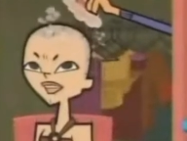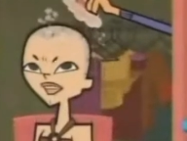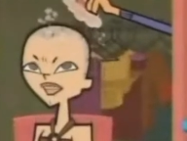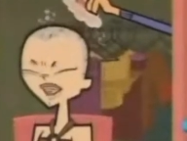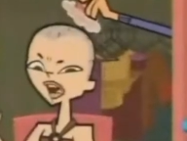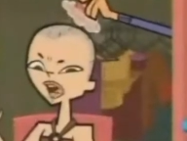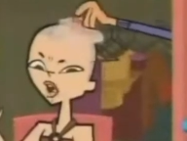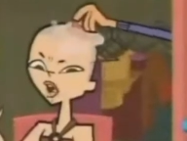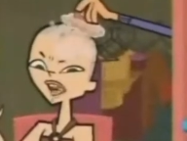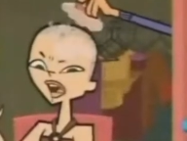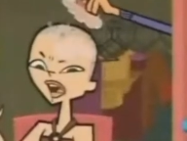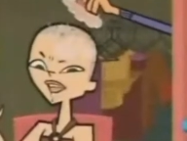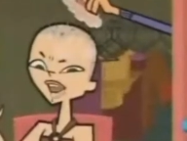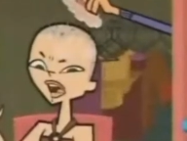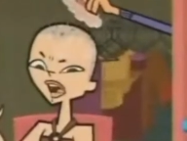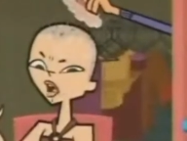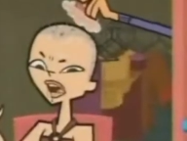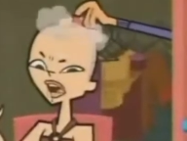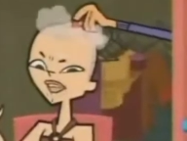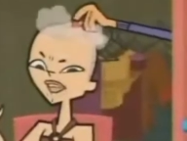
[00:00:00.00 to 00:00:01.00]
Not
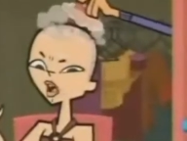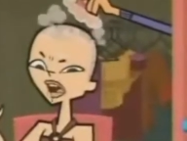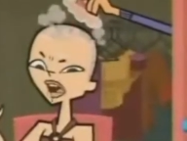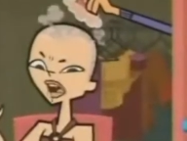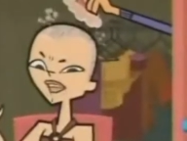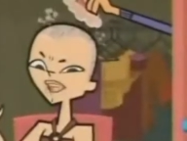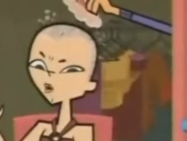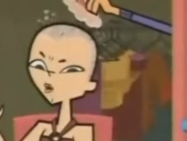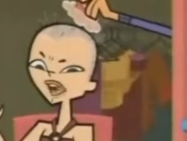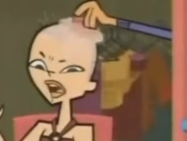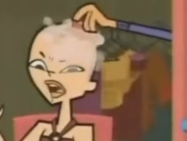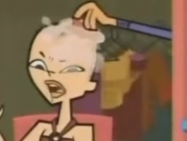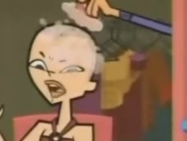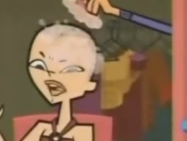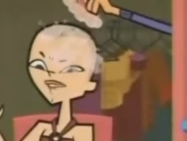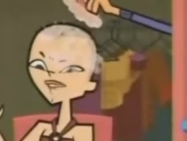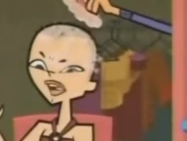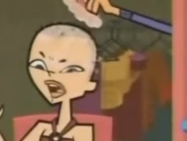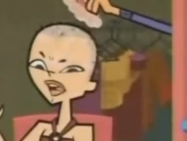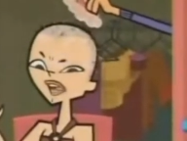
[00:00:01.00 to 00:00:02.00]
Leshawna's gross
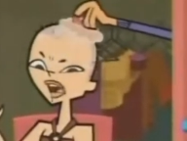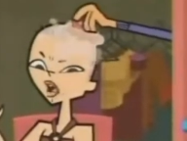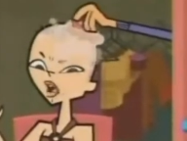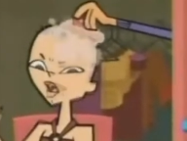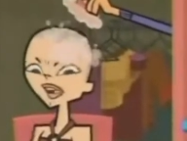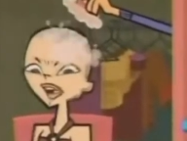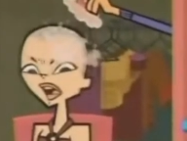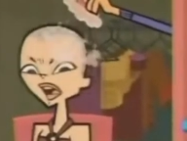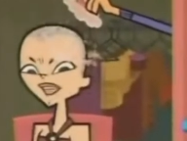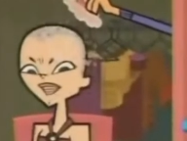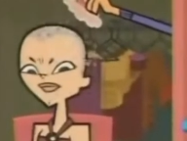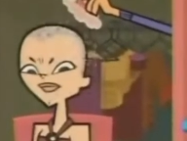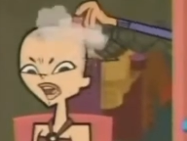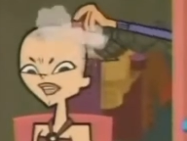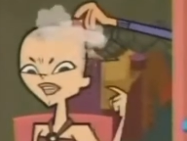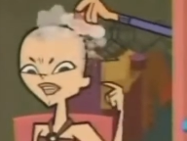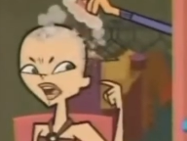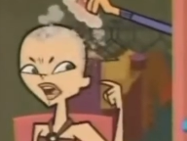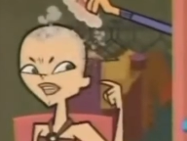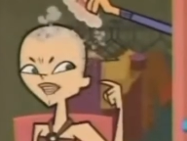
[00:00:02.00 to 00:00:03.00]
weave or Beth's
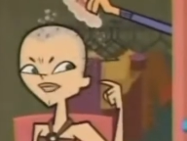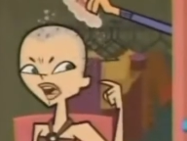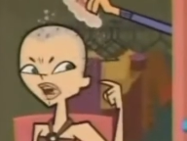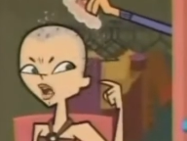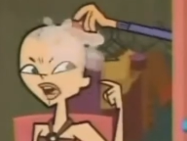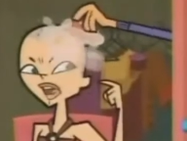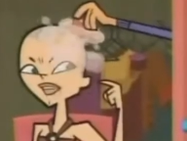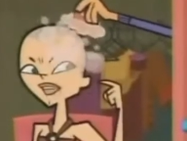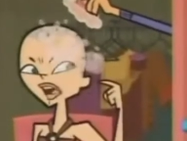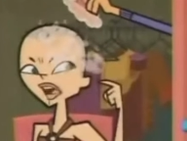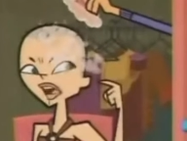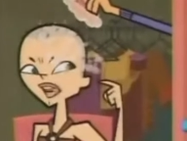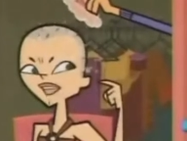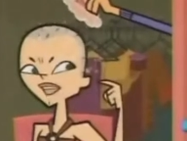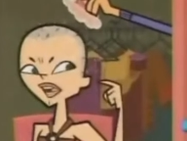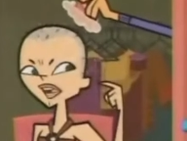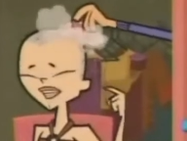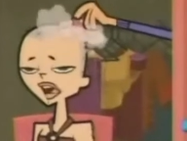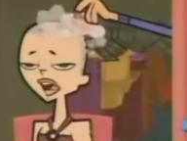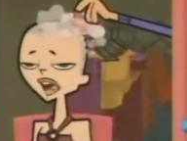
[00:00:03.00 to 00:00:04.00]
pathetic ponytail,
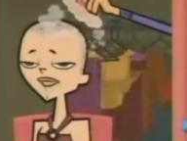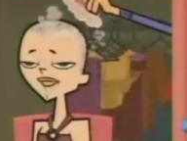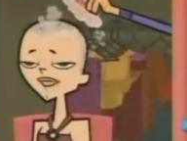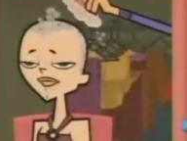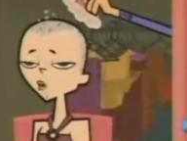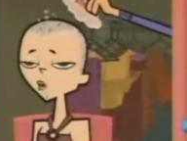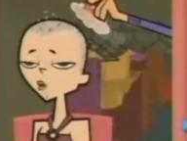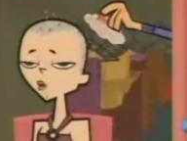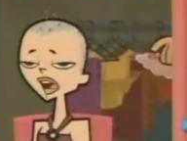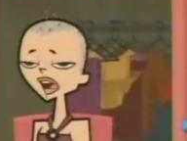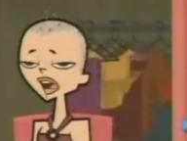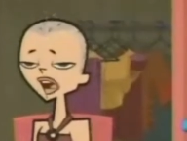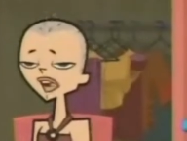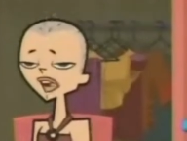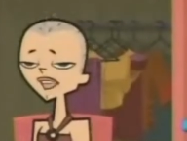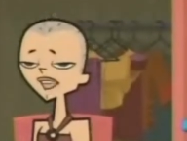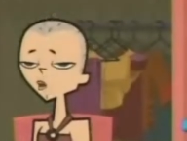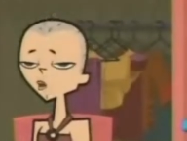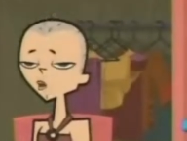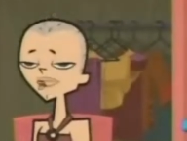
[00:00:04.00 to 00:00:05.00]
and I'm way
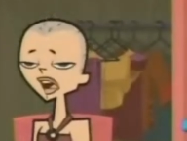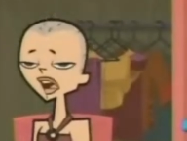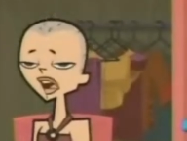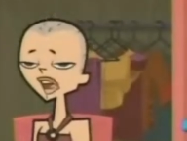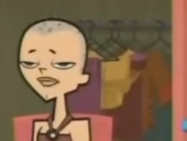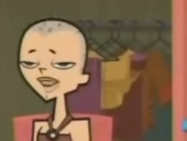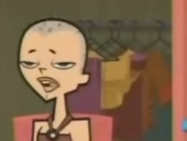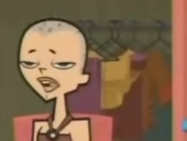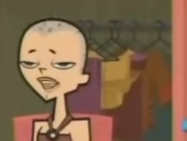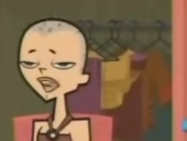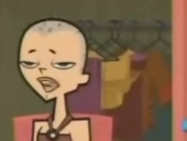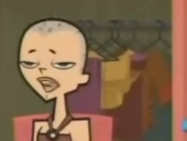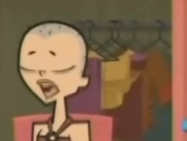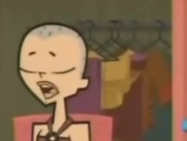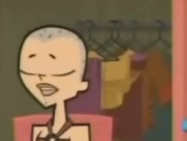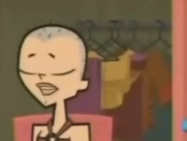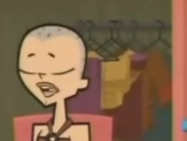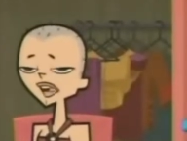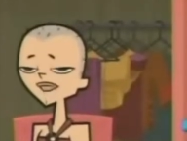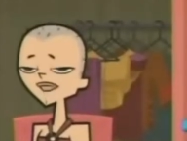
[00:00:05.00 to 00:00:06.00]
too smart to be
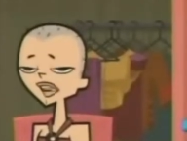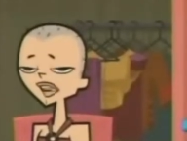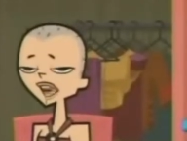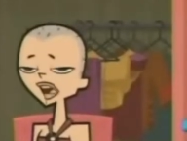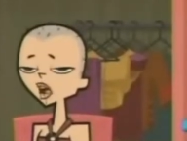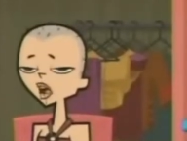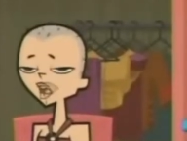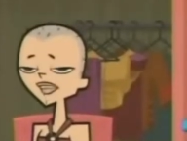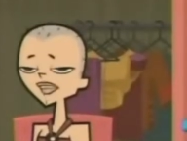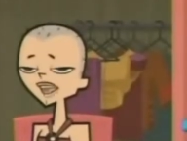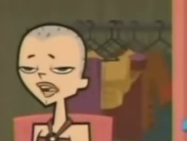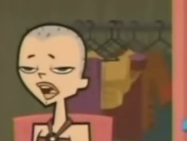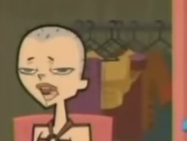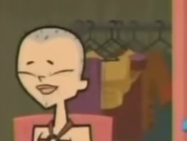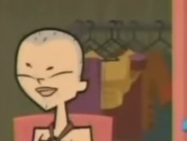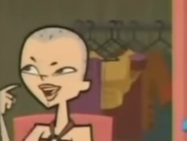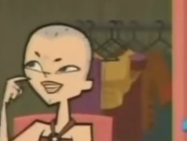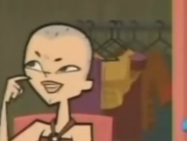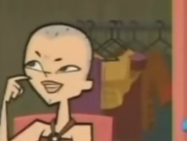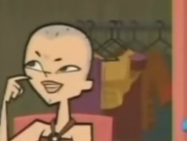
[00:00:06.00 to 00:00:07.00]
Lindsay blonde,
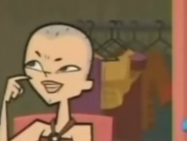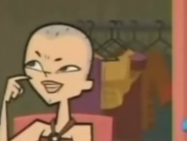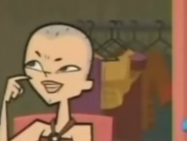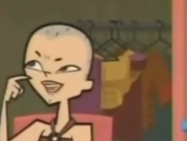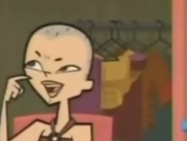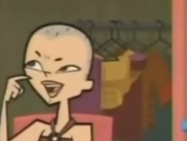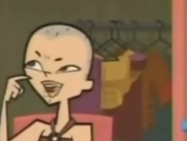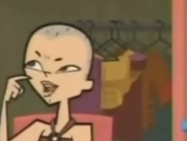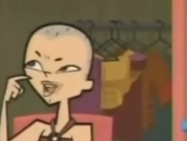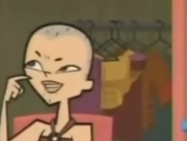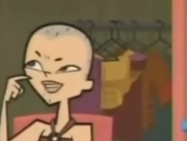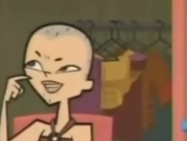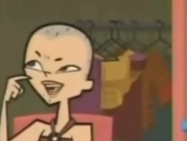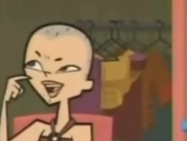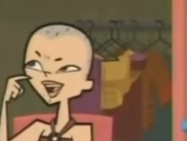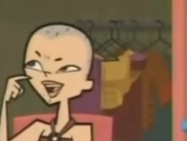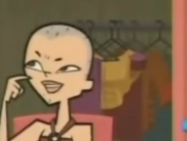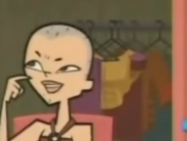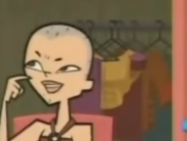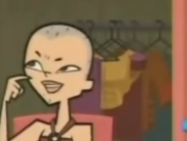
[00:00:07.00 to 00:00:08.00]
but
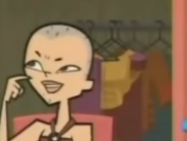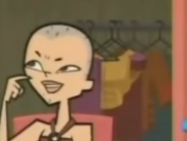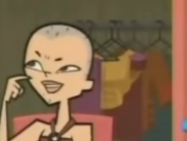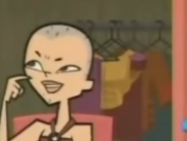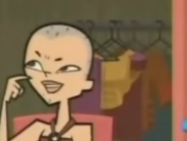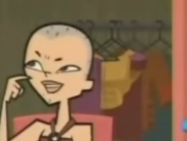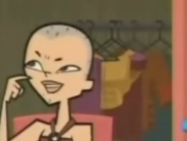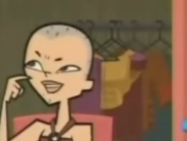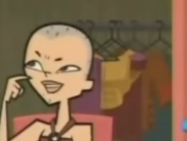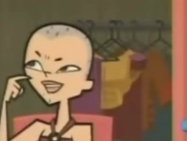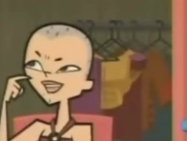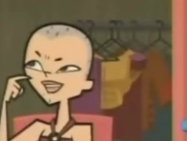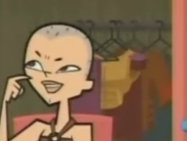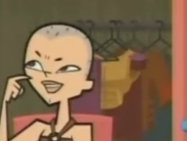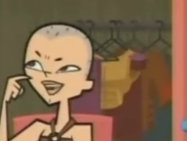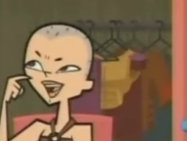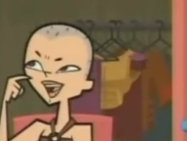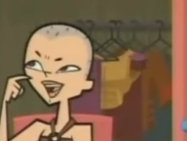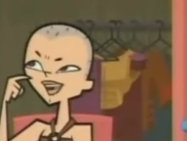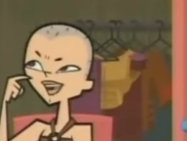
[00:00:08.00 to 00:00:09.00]
Courtney's,
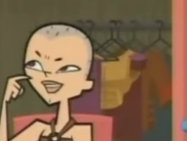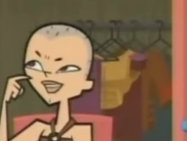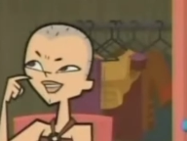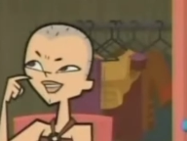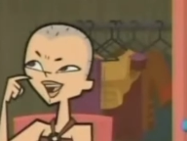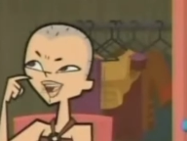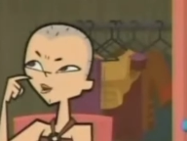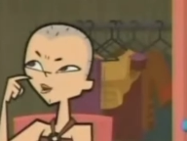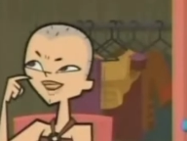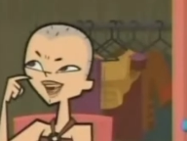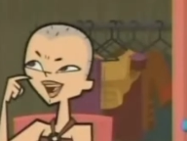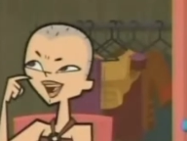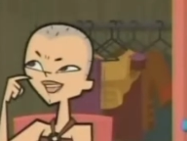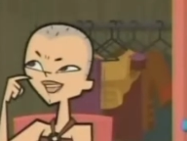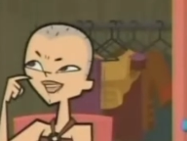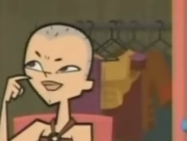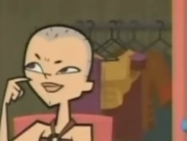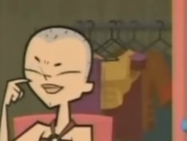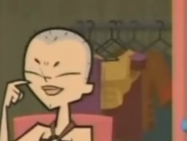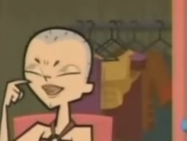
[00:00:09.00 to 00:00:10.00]
hers would be
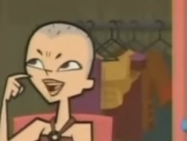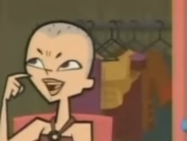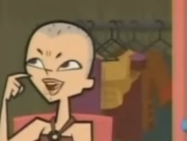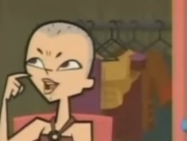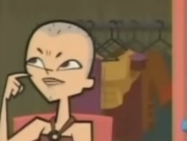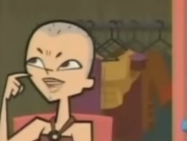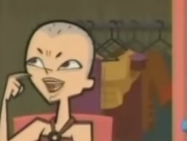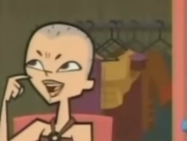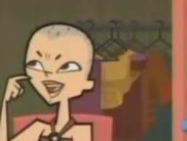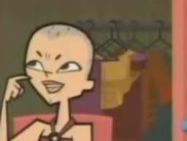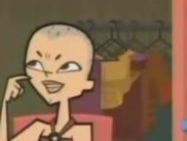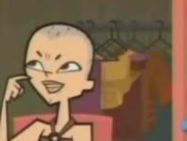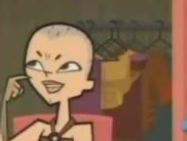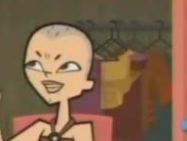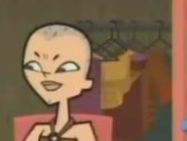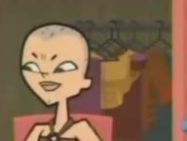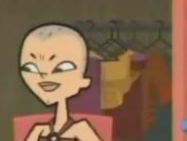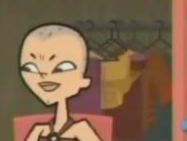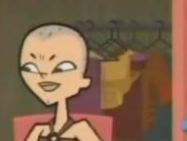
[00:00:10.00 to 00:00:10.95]
perfect